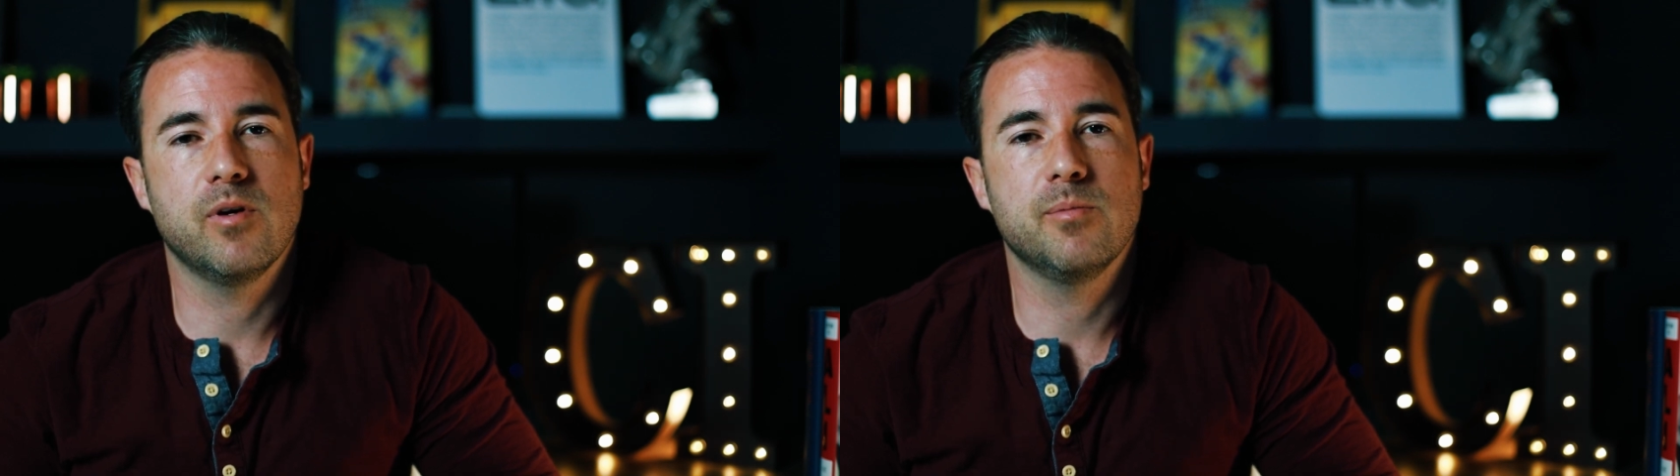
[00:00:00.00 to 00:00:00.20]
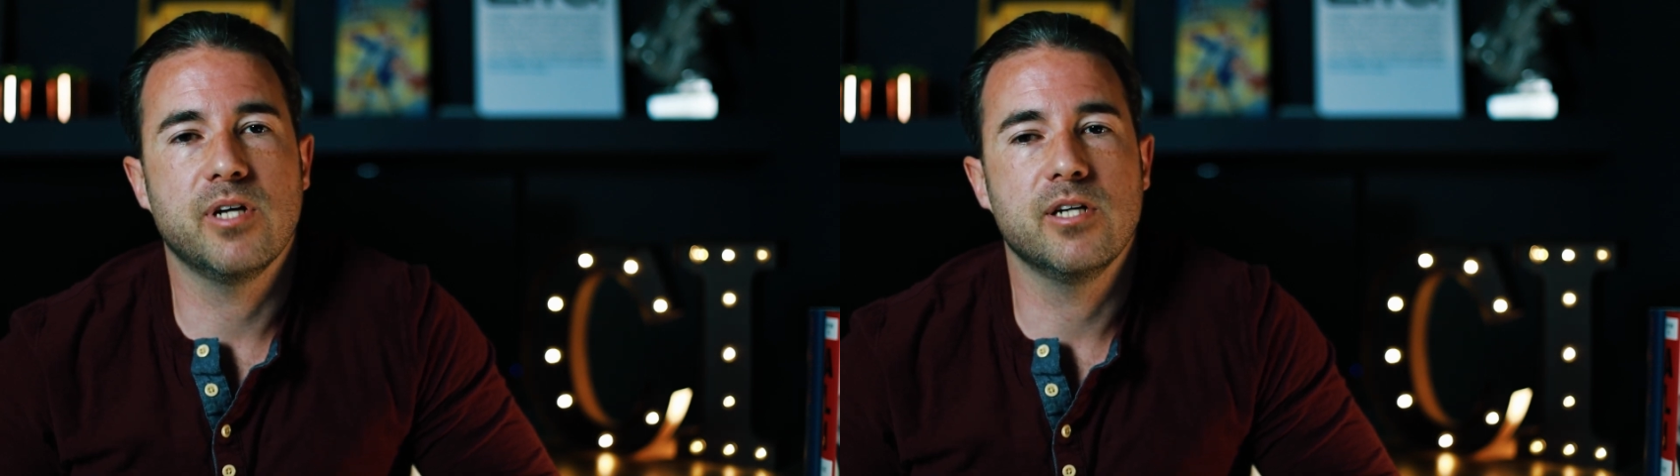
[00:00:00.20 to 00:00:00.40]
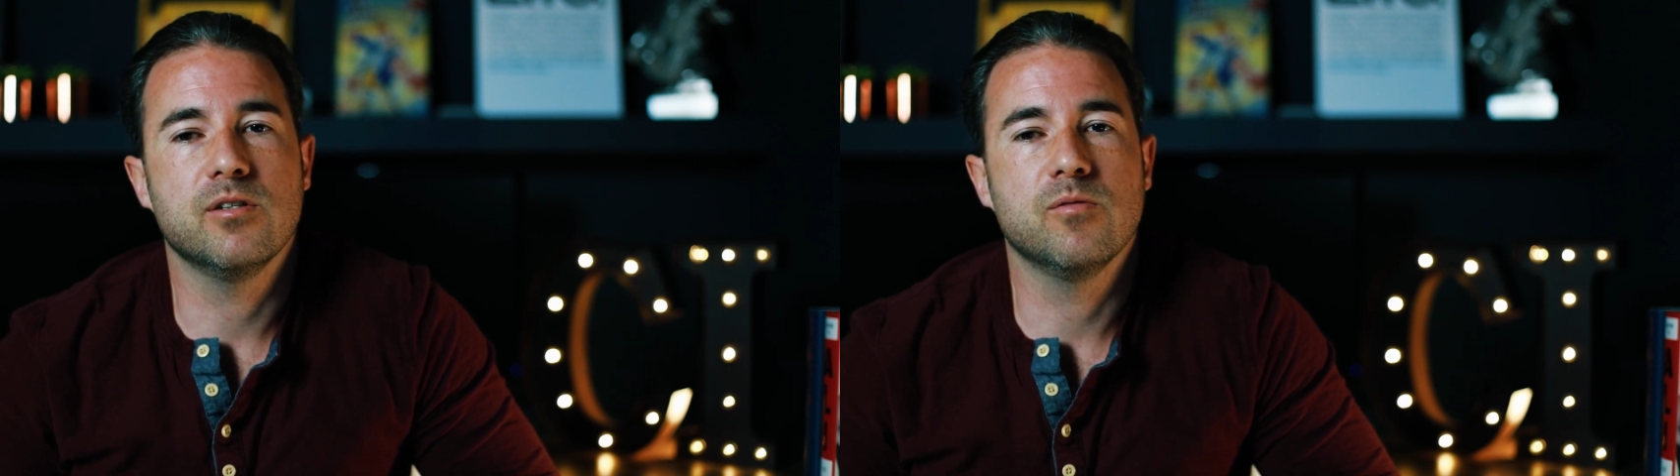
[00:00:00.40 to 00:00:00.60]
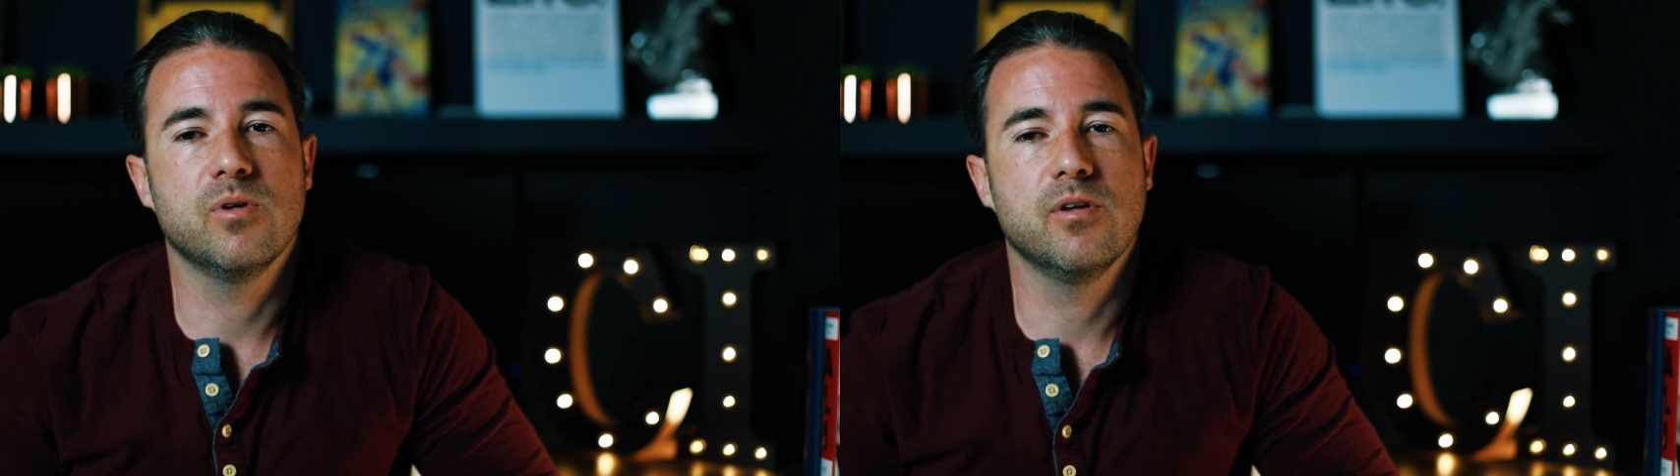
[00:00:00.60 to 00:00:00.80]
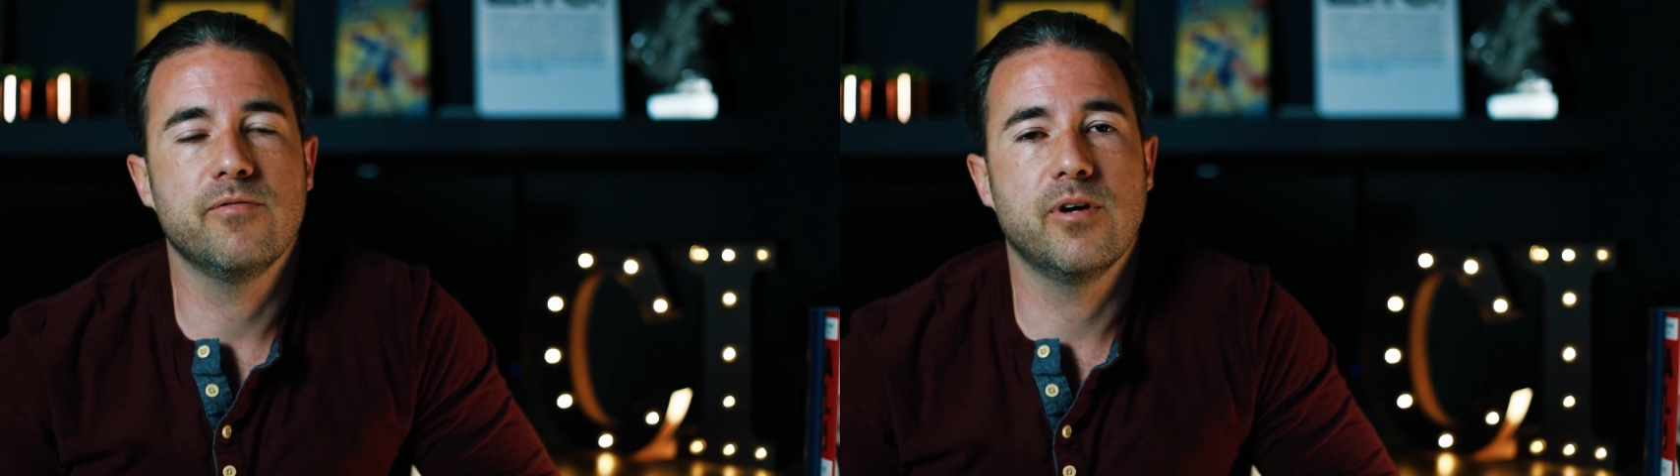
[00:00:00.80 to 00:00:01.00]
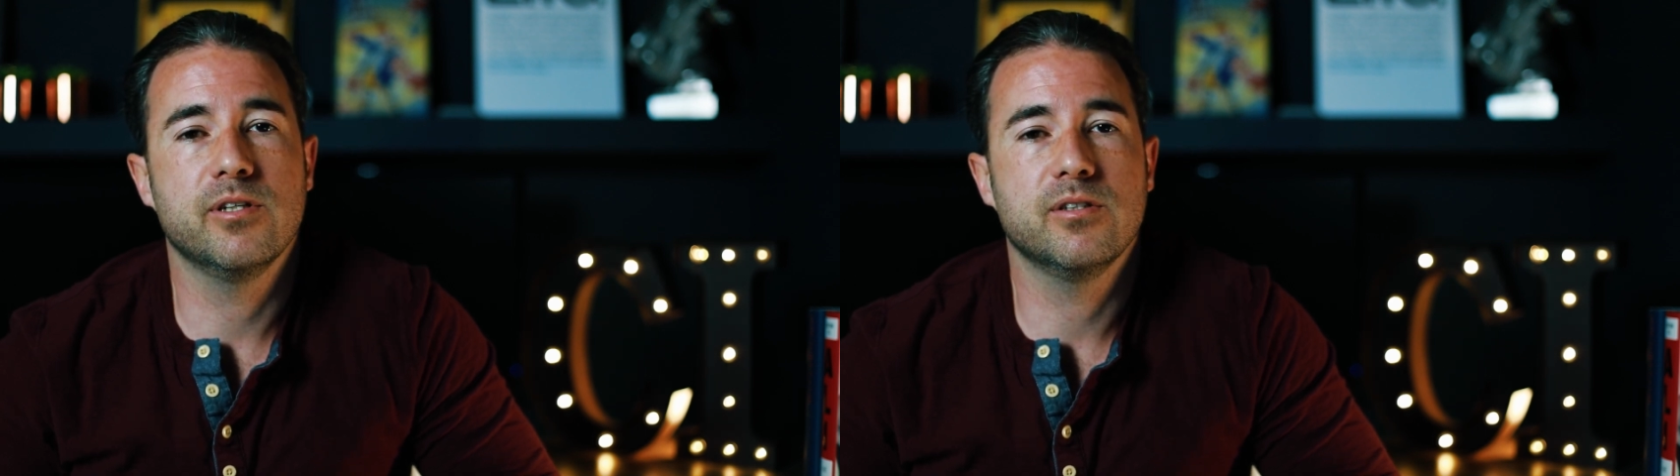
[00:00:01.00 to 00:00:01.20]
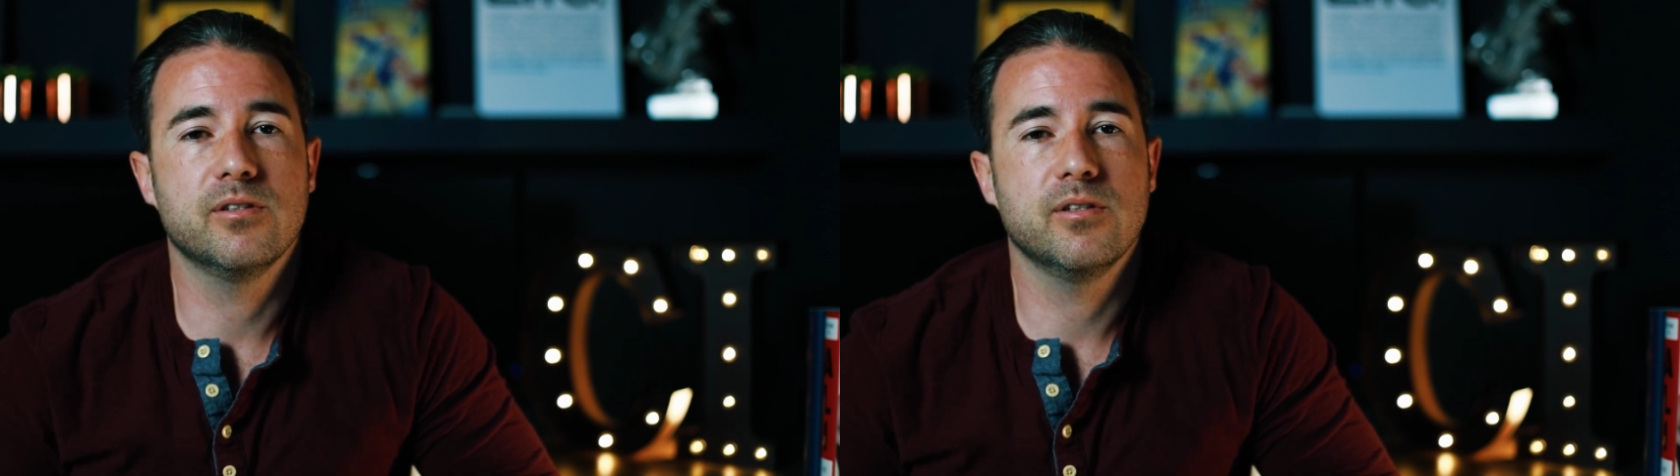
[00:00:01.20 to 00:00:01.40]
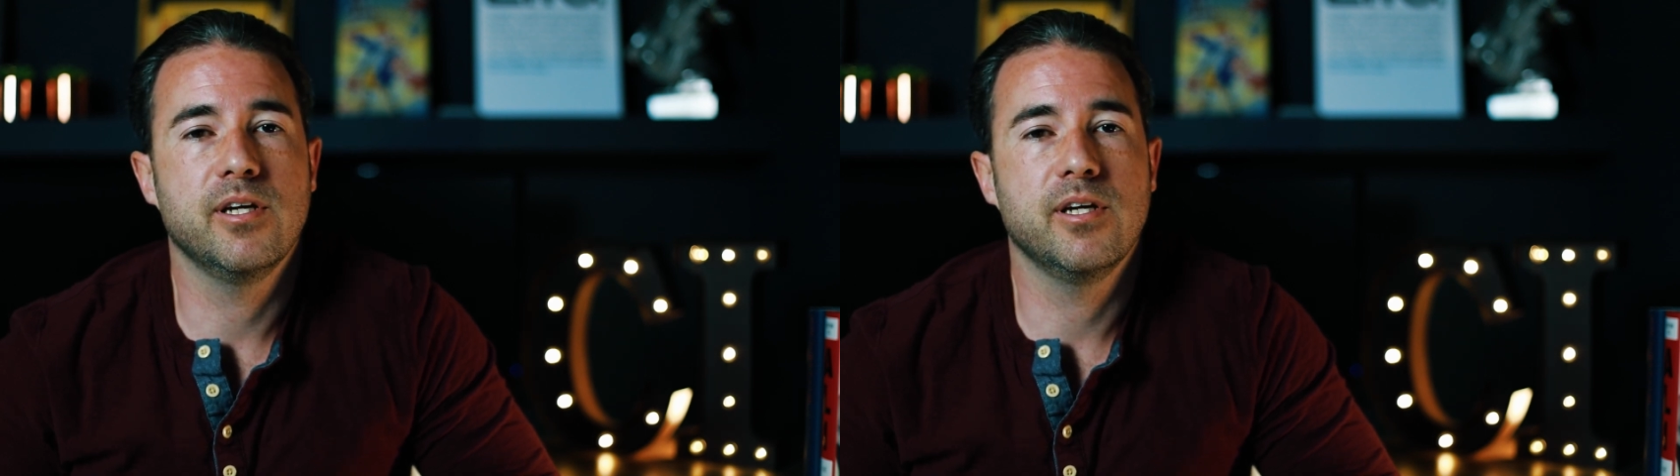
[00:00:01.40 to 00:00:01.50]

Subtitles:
reputation of one of the first